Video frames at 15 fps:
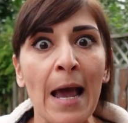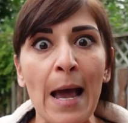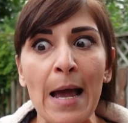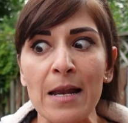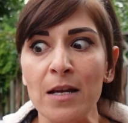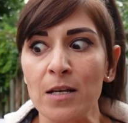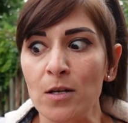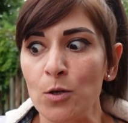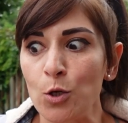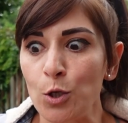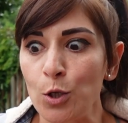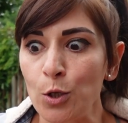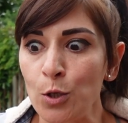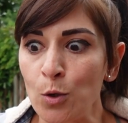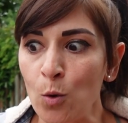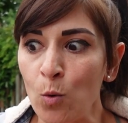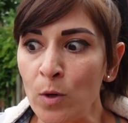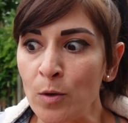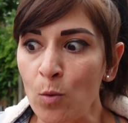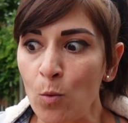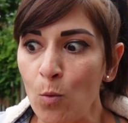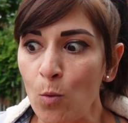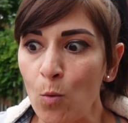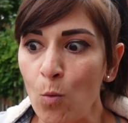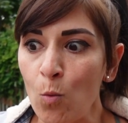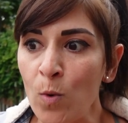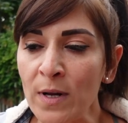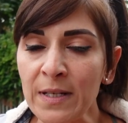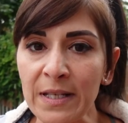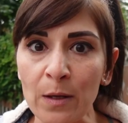And you know,
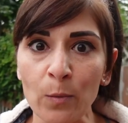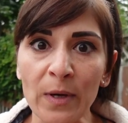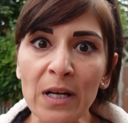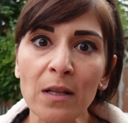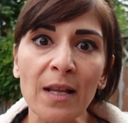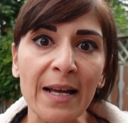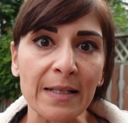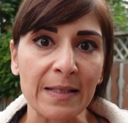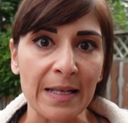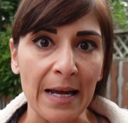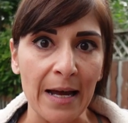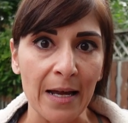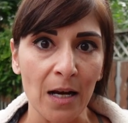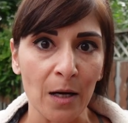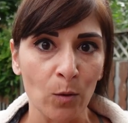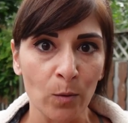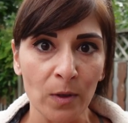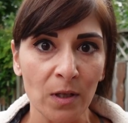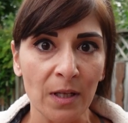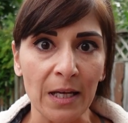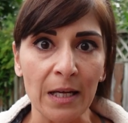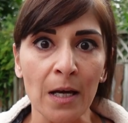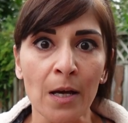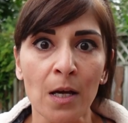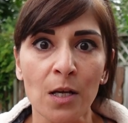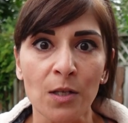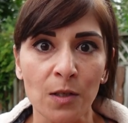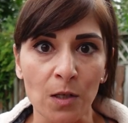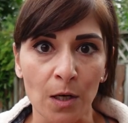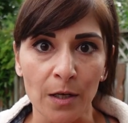once I realized that, I really
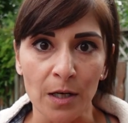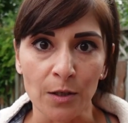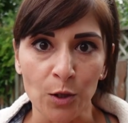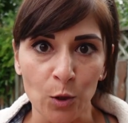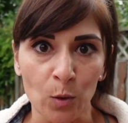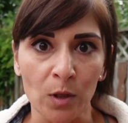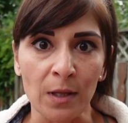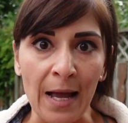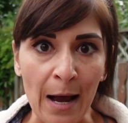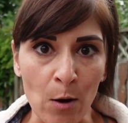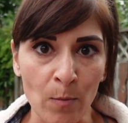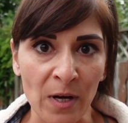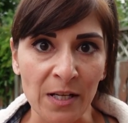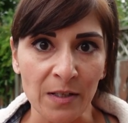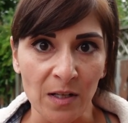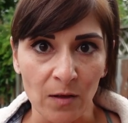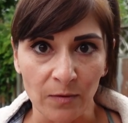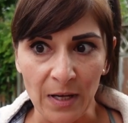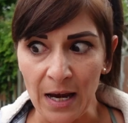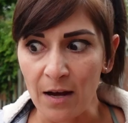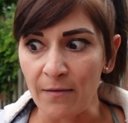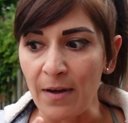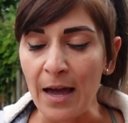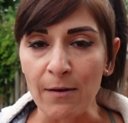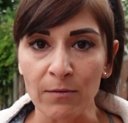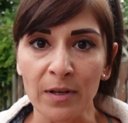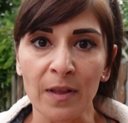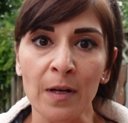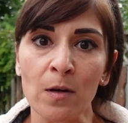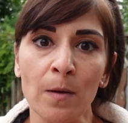started to allow myself to have
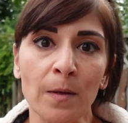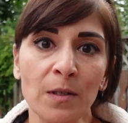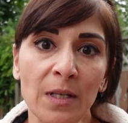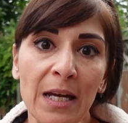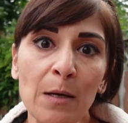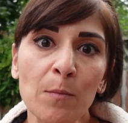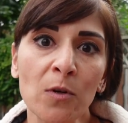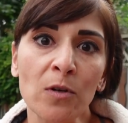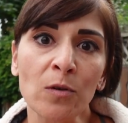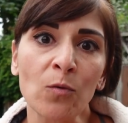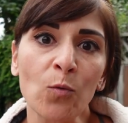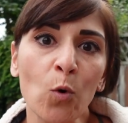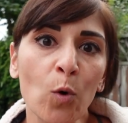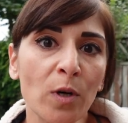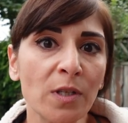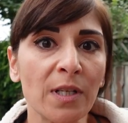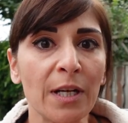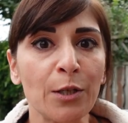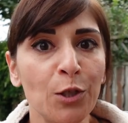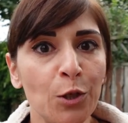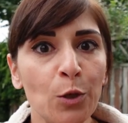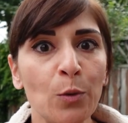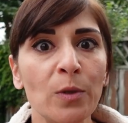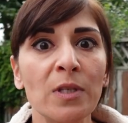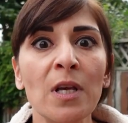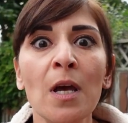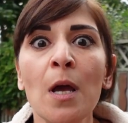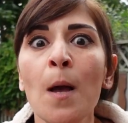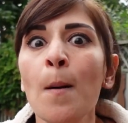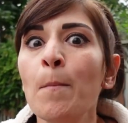everything on the table. And of course I choose
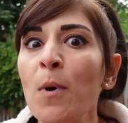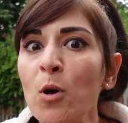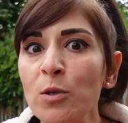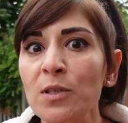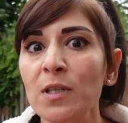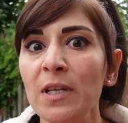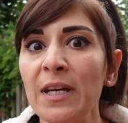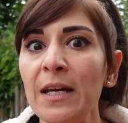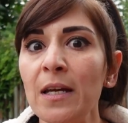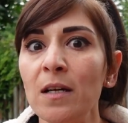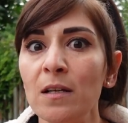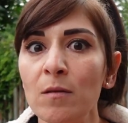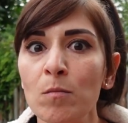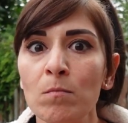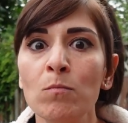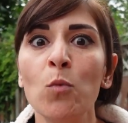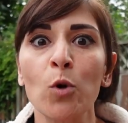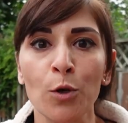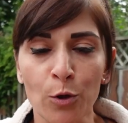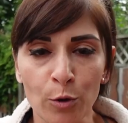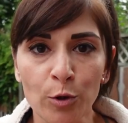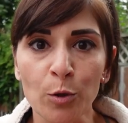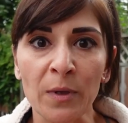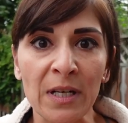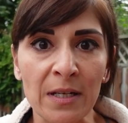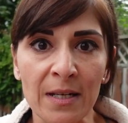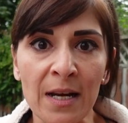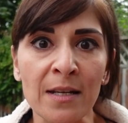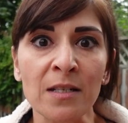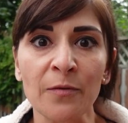mostly more
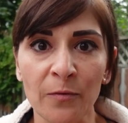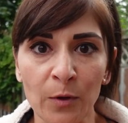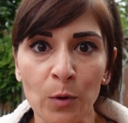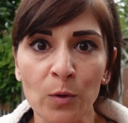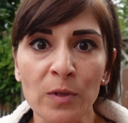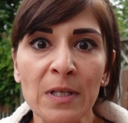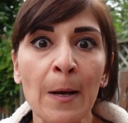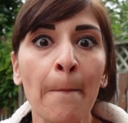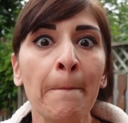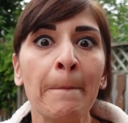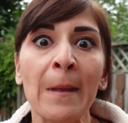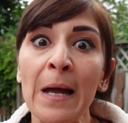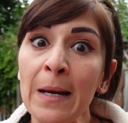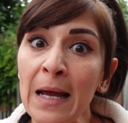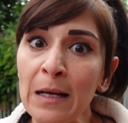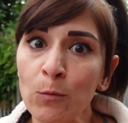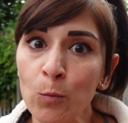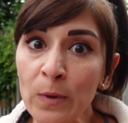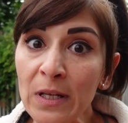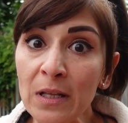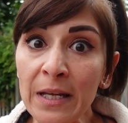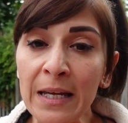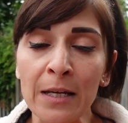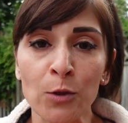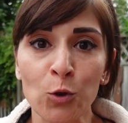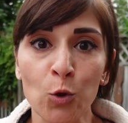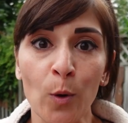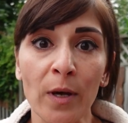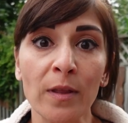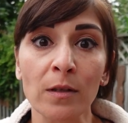nutrient dense foods. And I really
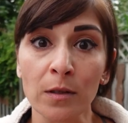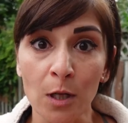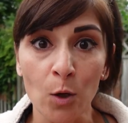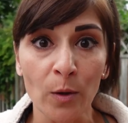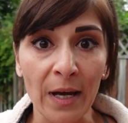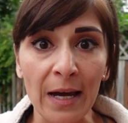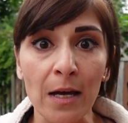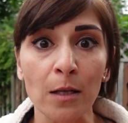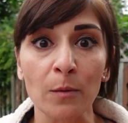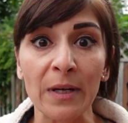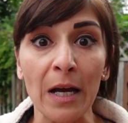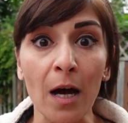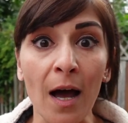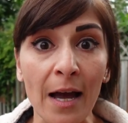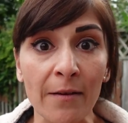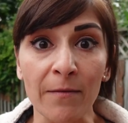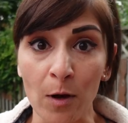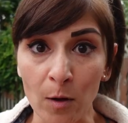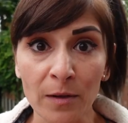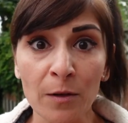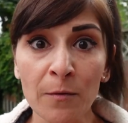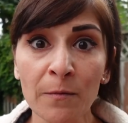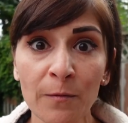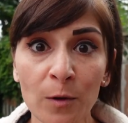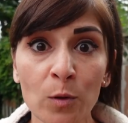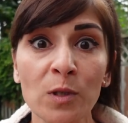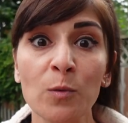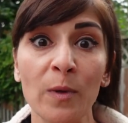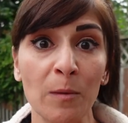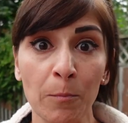enjoy the low calorie, high volume
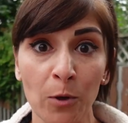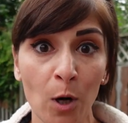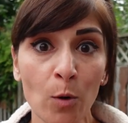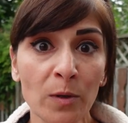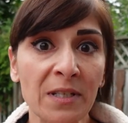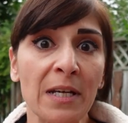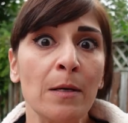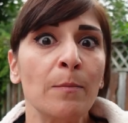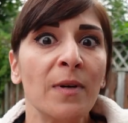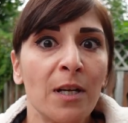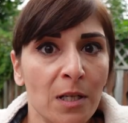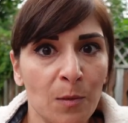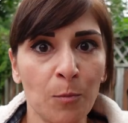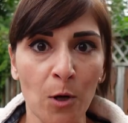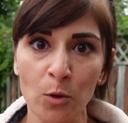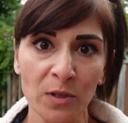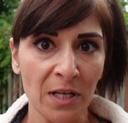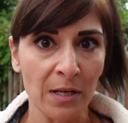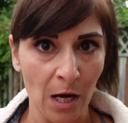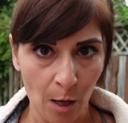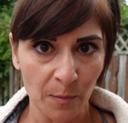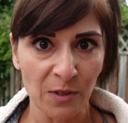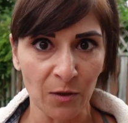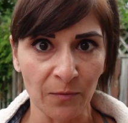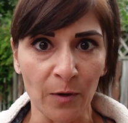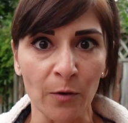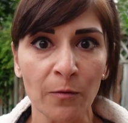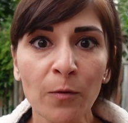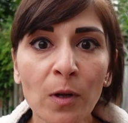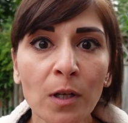foods with protein because protein helps you
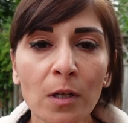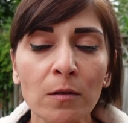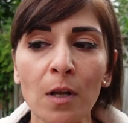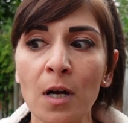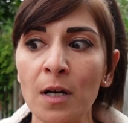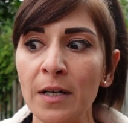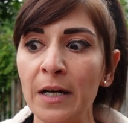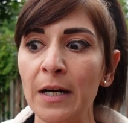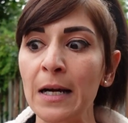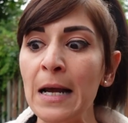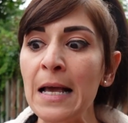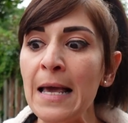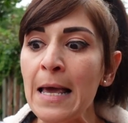feel fuller longer.